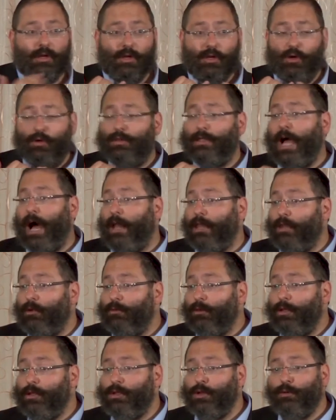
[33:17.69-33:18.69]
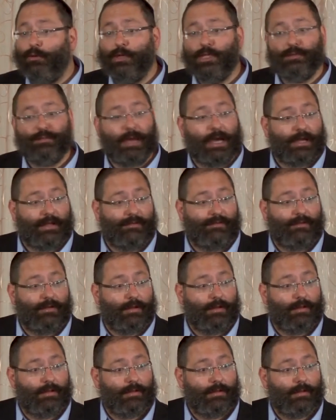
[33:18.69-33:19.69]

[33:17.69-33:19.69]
You're tolerant. You're respectful.